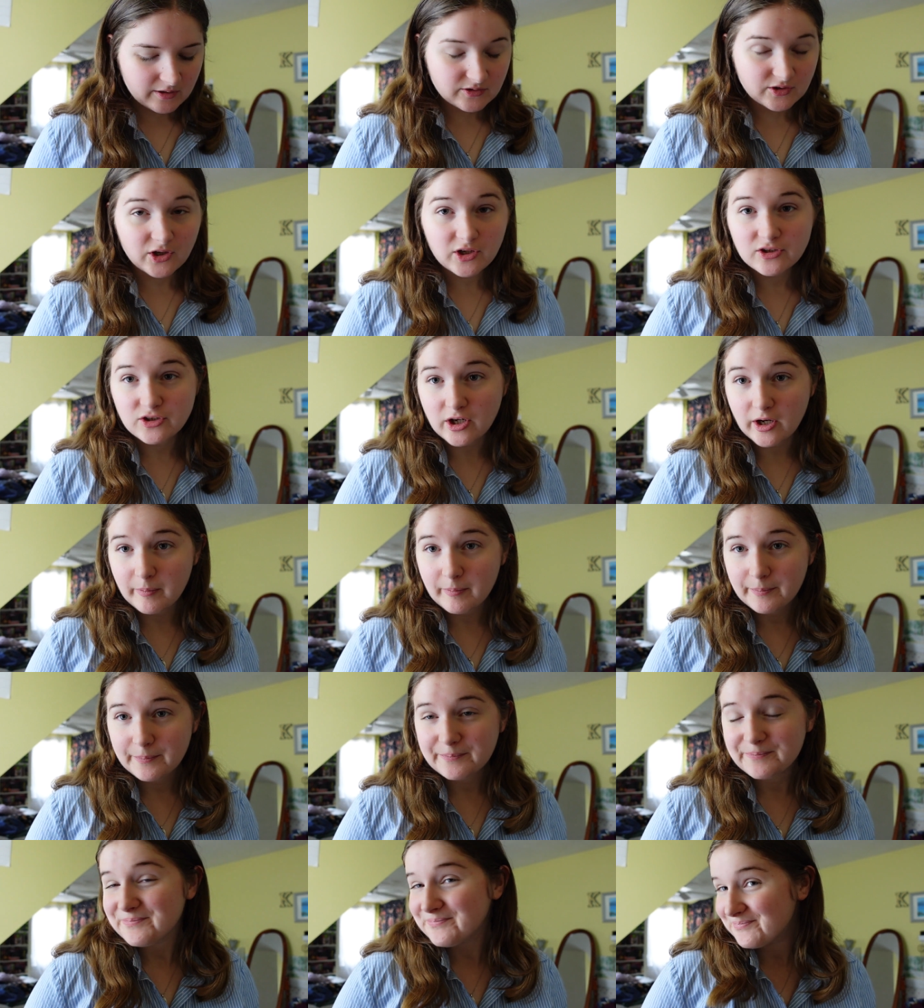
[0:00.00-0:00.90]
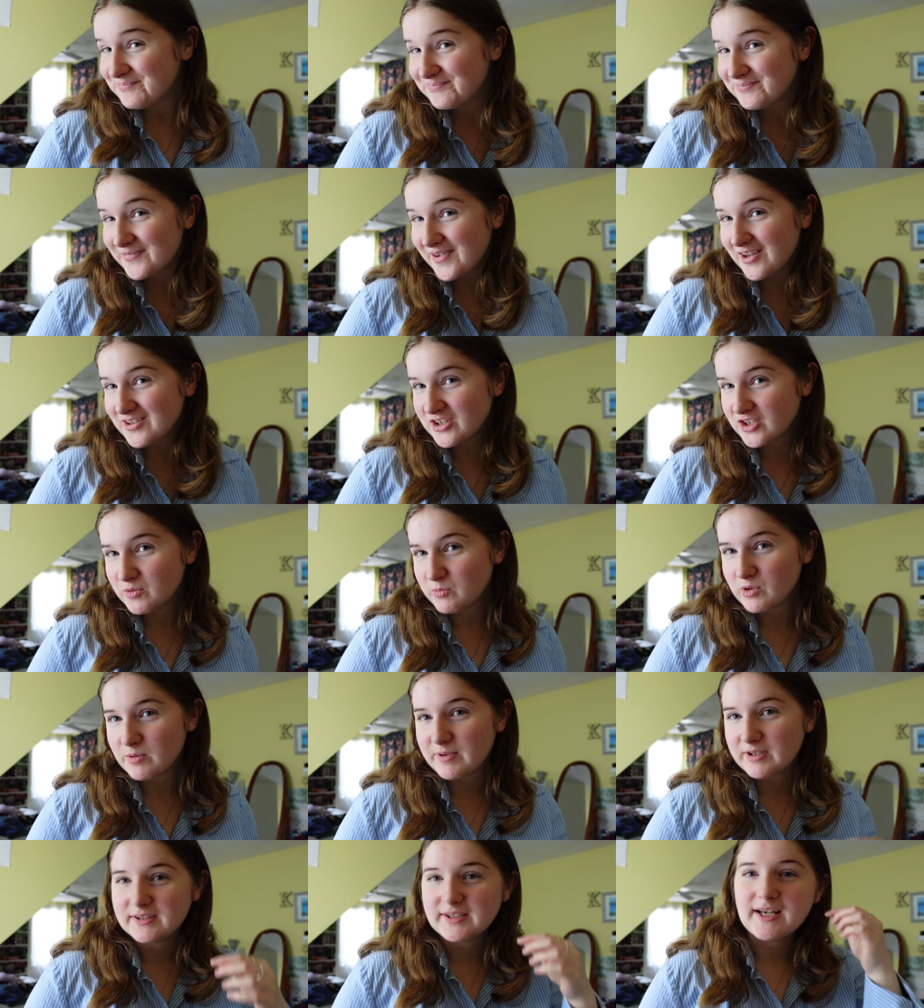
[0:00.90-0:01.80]
So I got a job. I'll tell you more
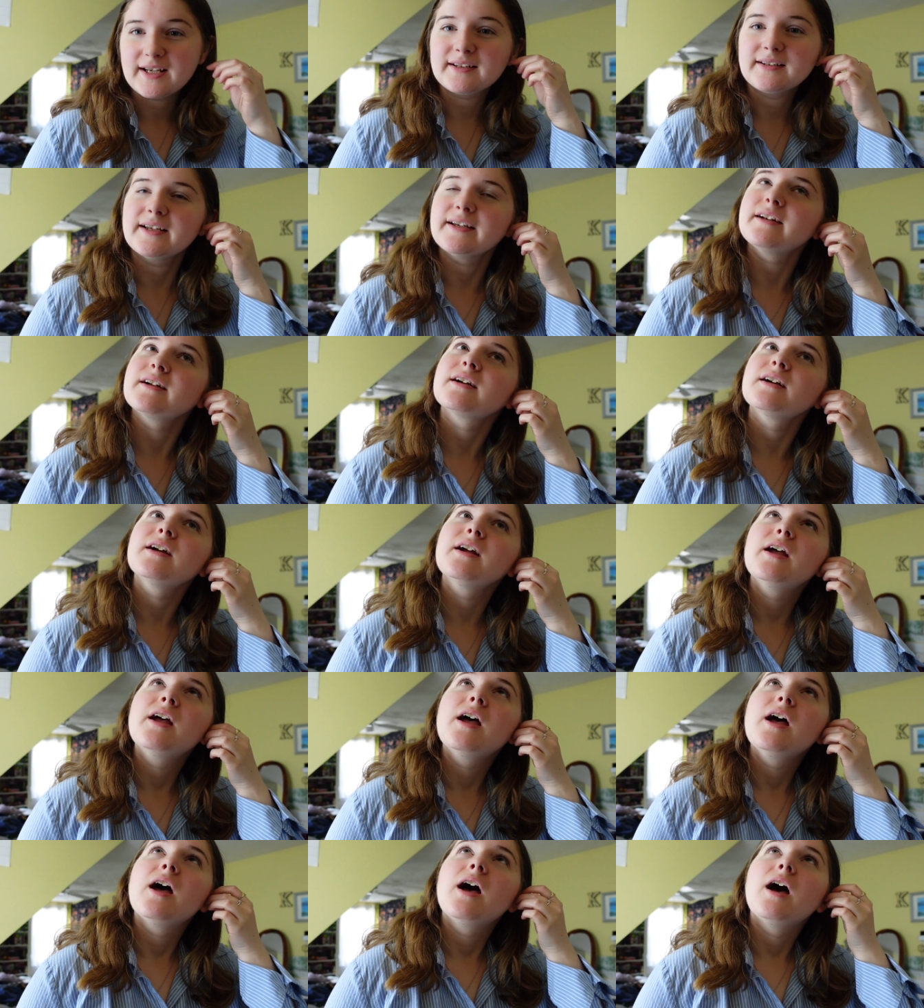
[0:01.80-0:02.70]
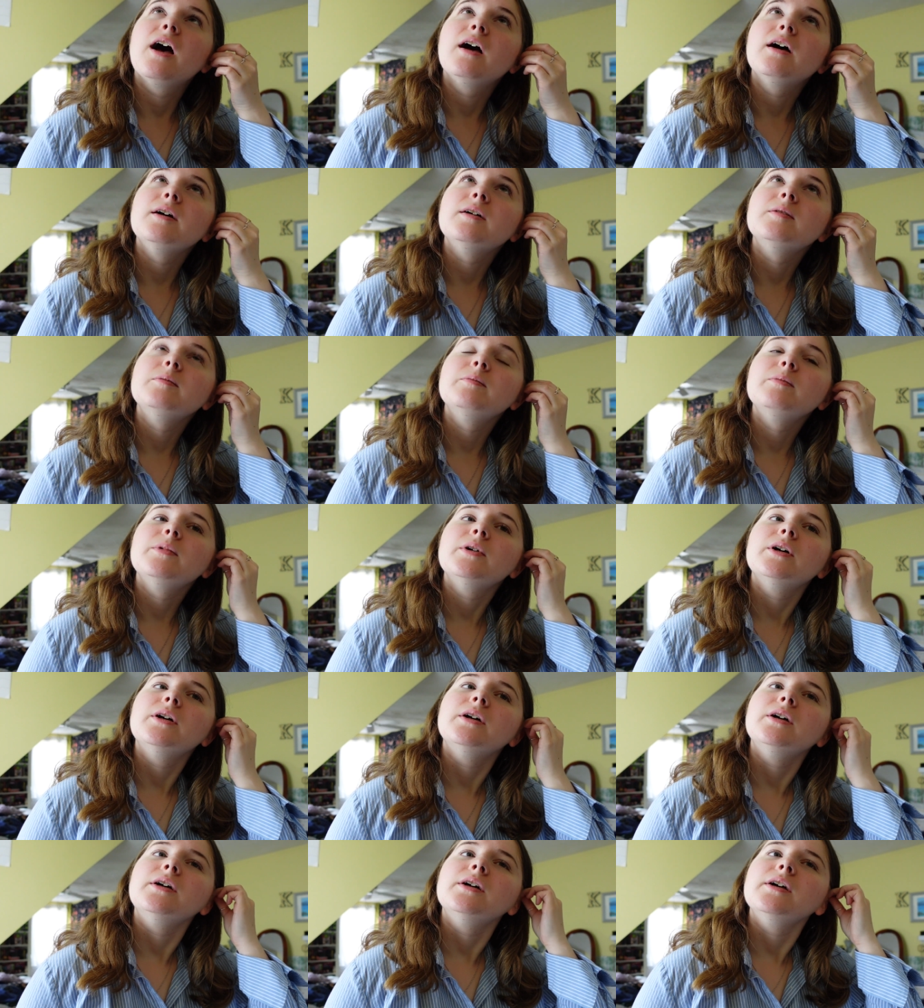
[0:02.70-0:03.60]
about that later. Um,
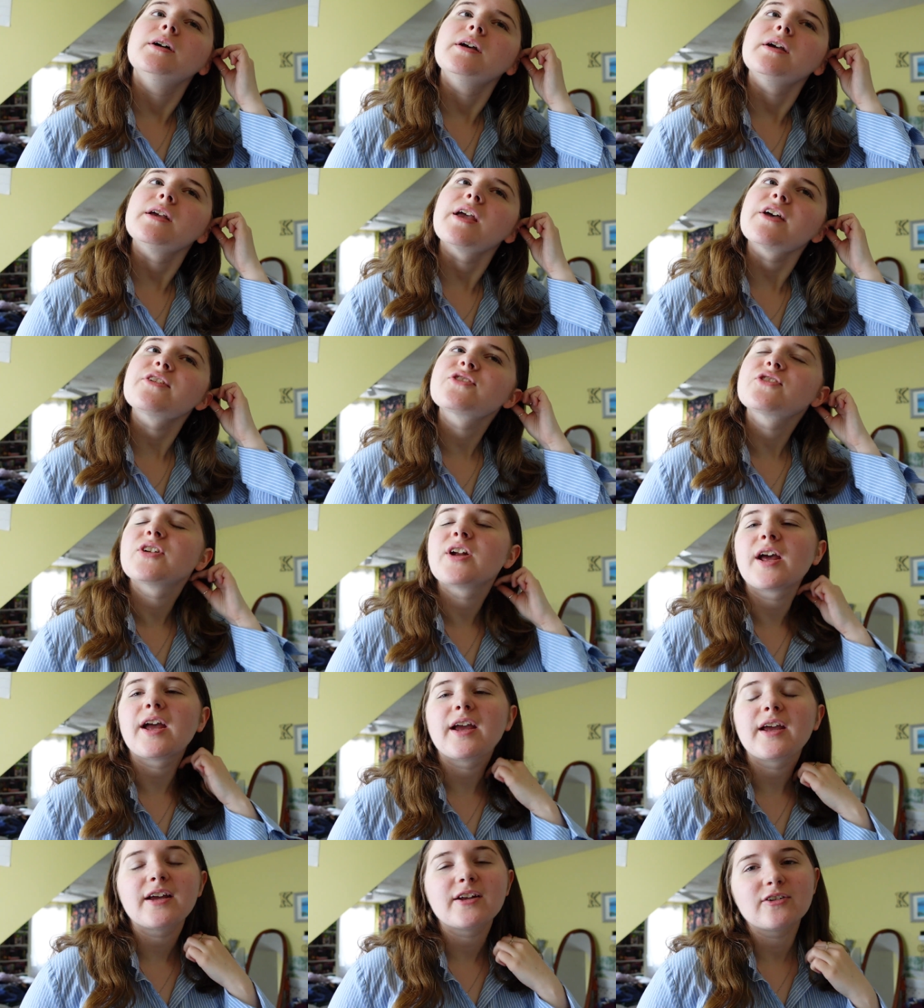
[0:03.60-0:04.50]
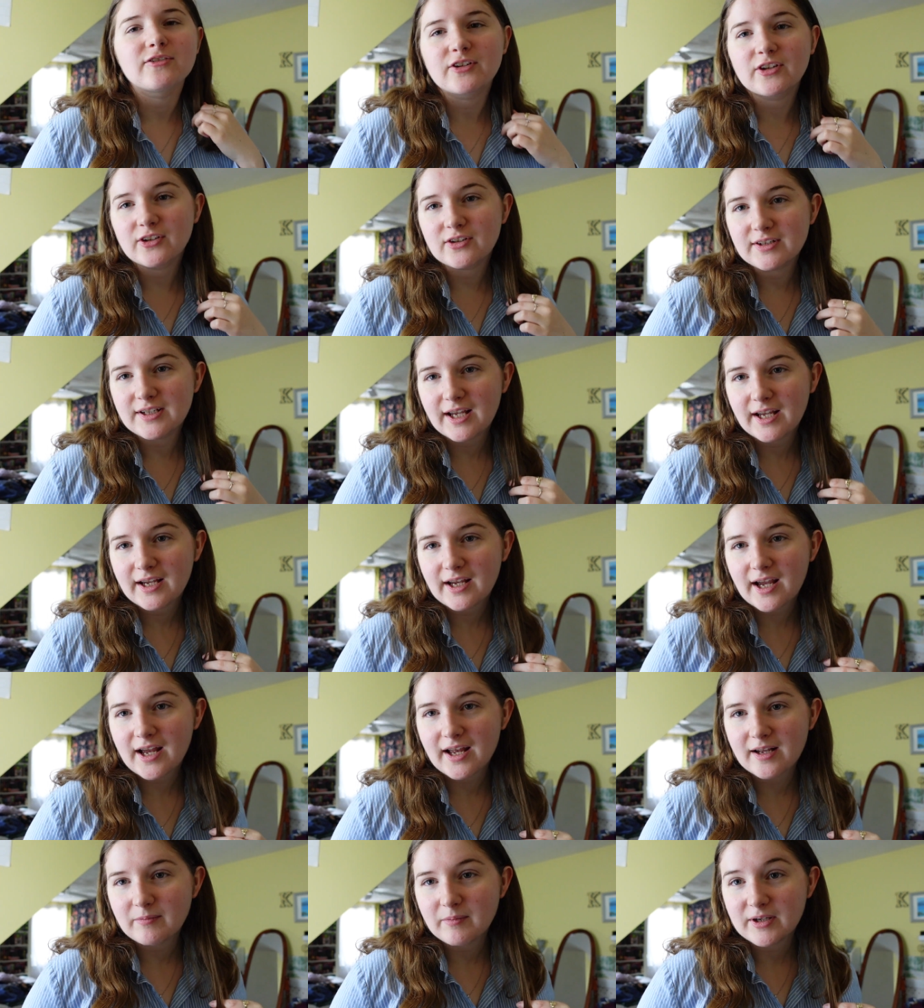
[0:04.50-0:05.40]
yesterday, I had a really good day. I
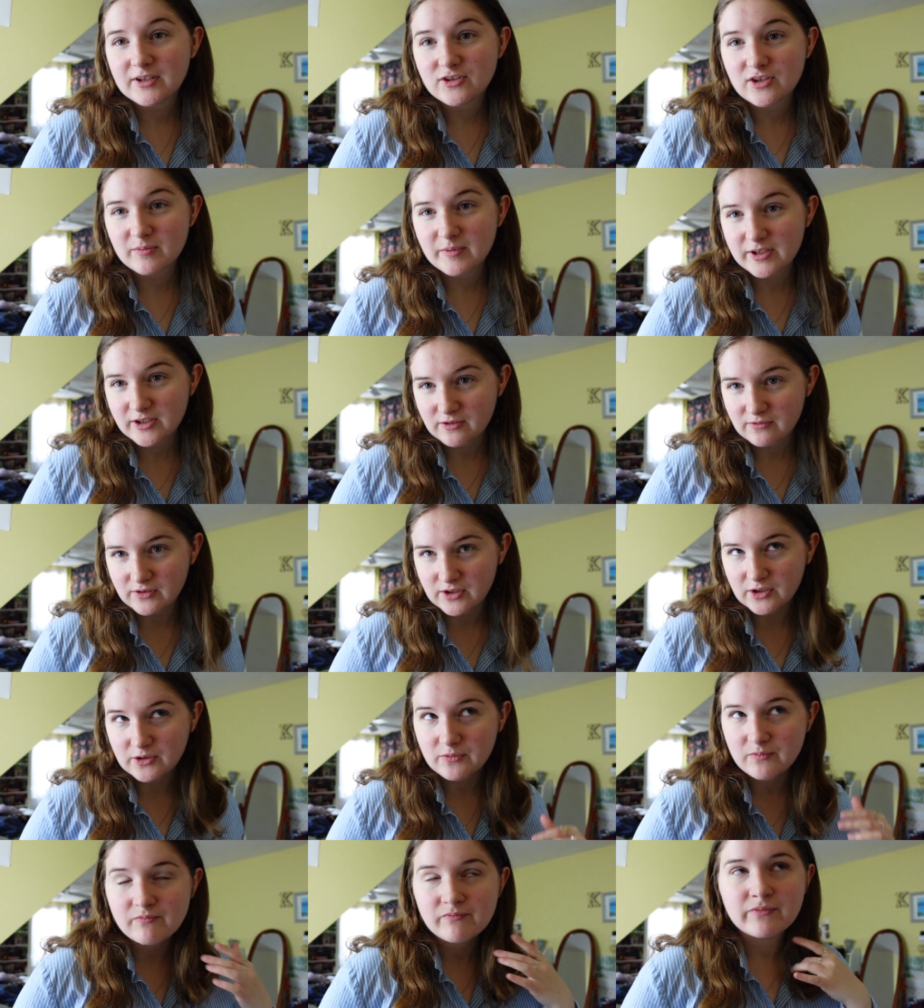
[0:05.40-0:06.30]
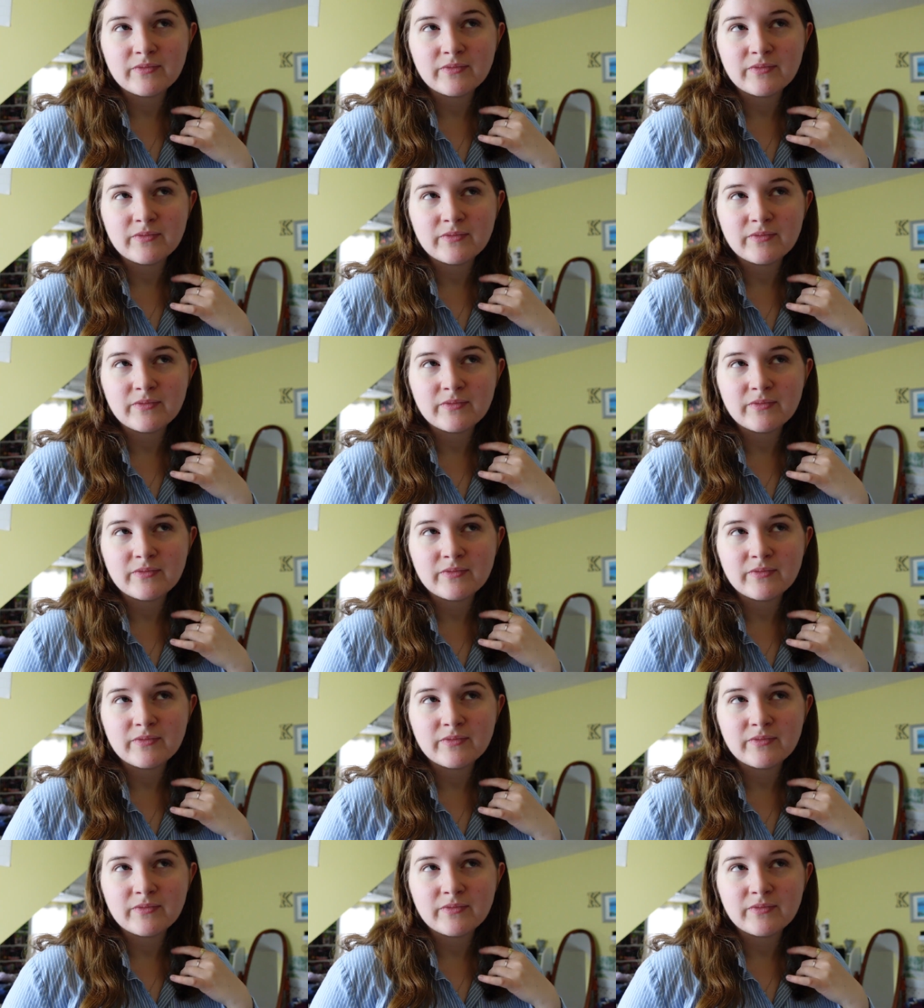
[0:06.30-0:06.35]
had my job interview.